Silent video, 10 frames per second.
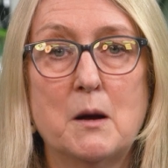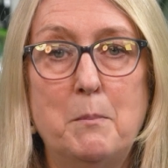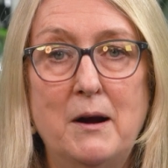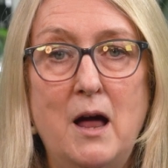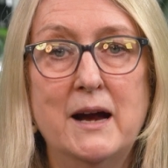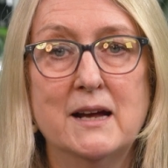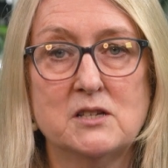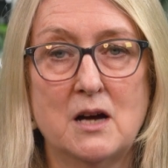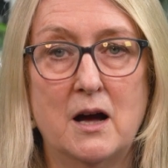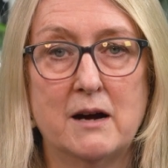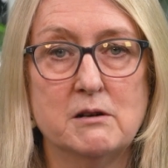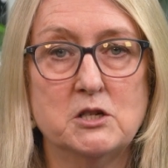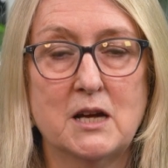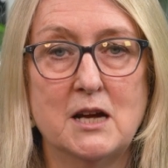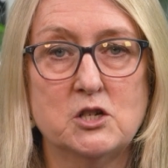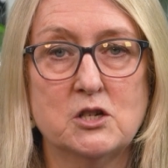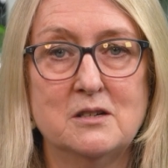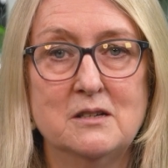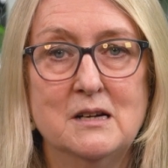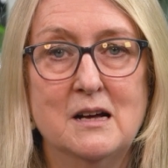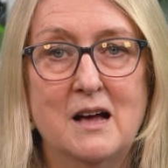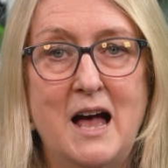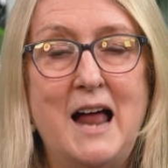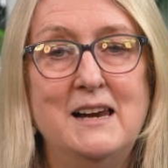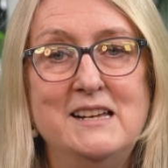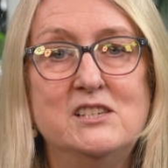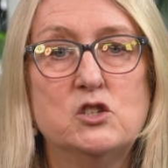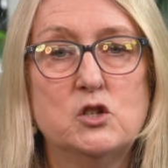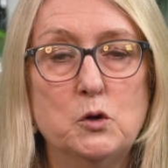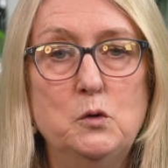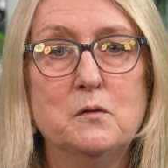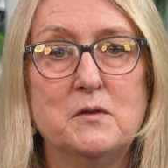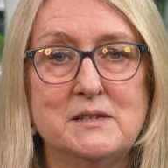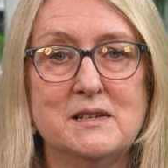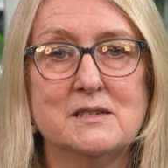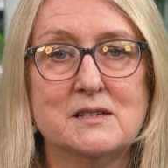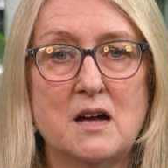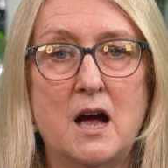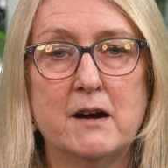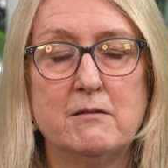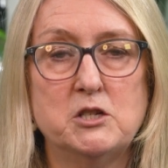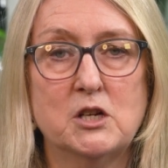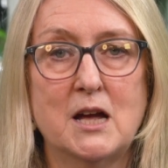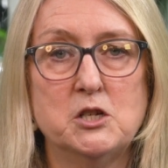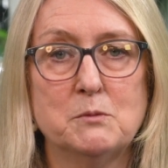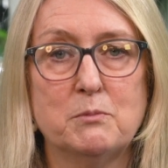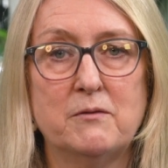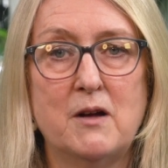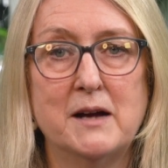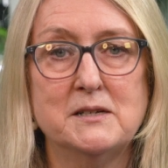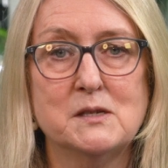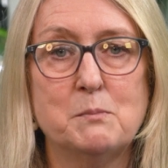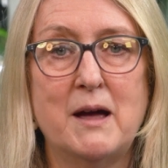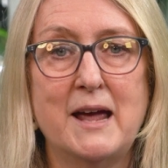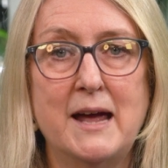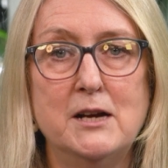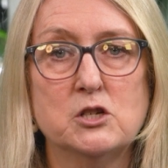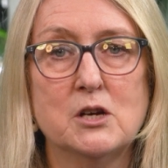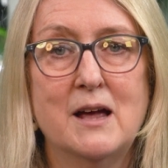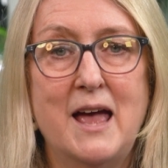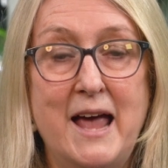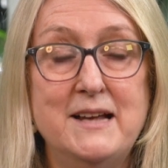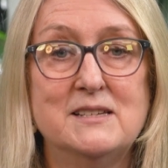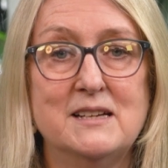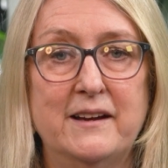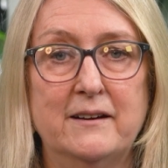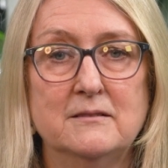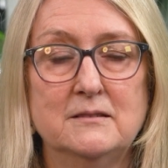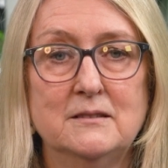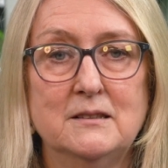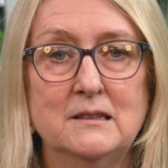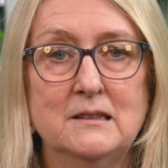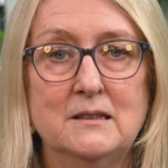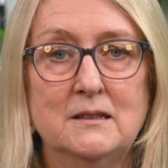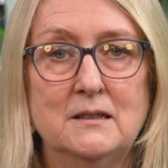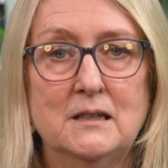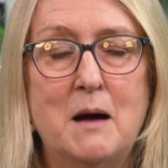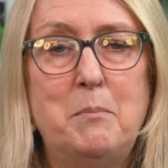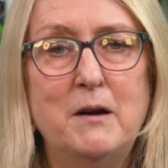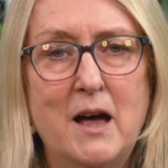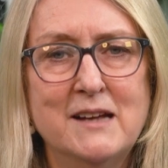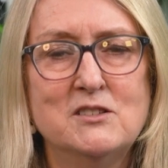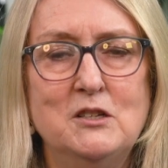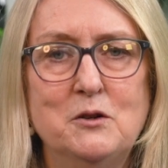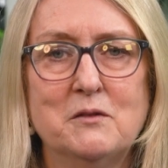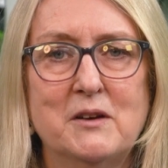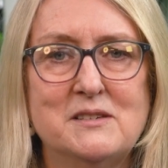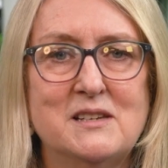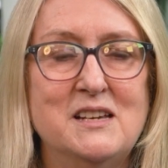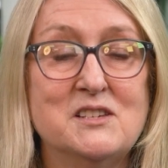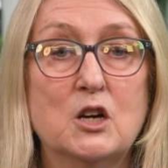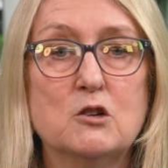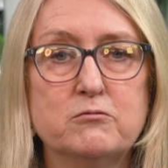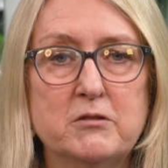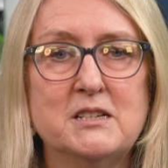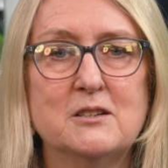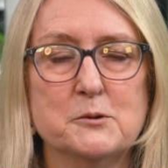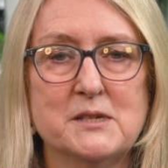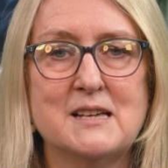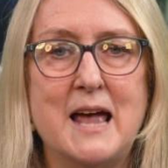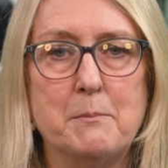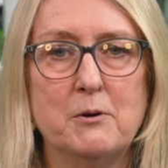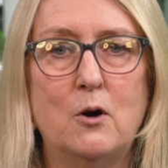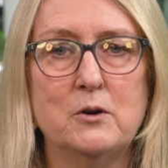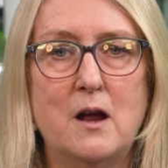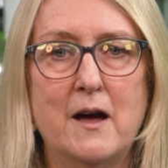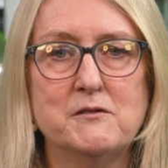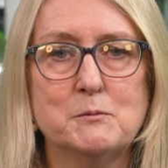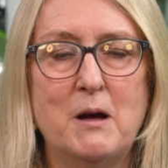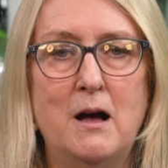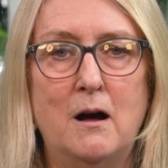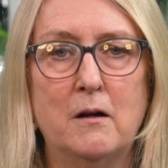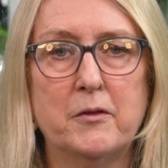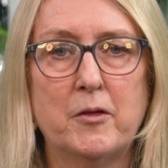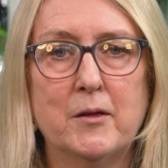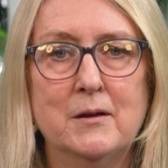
applying to higher education, at least 2 visits to higher education providers by age 18. Applying to university is a critical step on life's path.